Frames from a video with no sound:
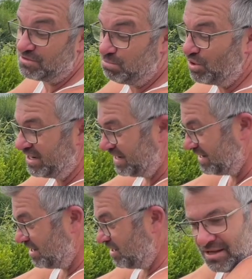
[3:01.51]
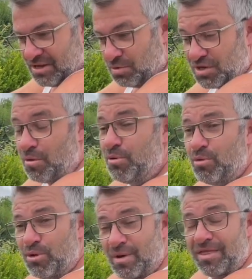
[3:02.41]
pulling it. Also, Boo
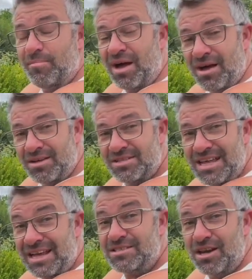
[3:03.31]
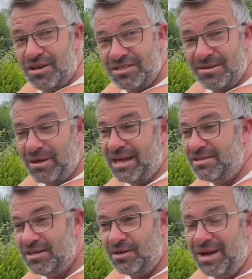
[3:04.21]
Boo in the past has alerted me
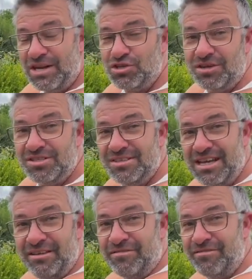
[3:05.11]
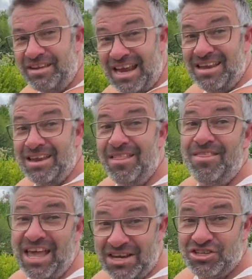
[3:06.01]
to little hedgehogs that live in the
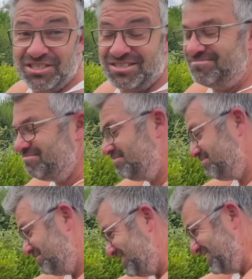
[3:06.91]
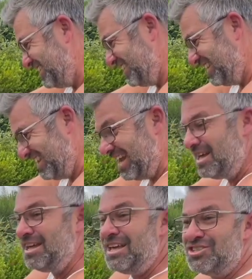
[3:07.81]
hedges.
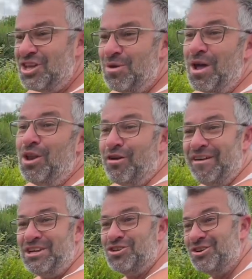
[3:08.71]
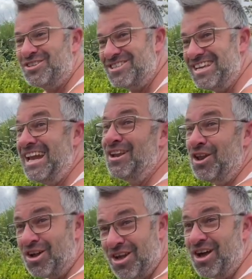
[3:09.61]
So a lot of hedgehogs in a
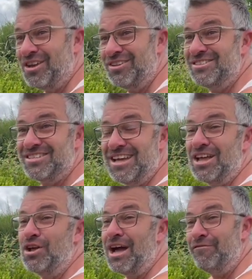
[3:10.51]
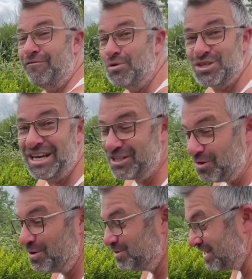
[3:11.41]
lot of gardens unfortunately do
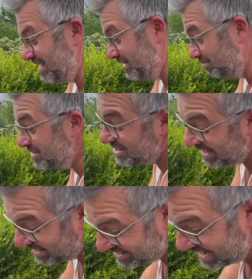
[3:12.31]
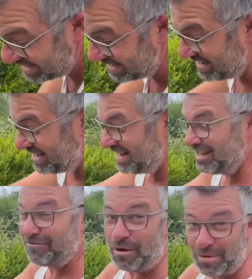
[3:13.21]
lose their limbs, sadly.
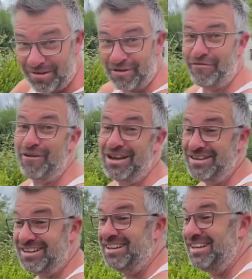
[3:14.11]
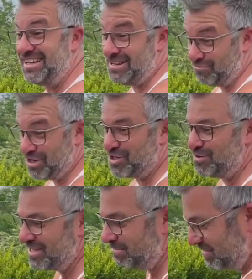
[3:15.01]
In fact, one of our friends
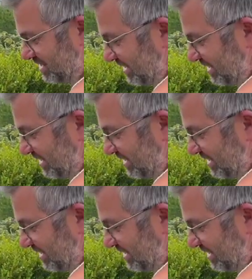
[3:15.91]
rescues them.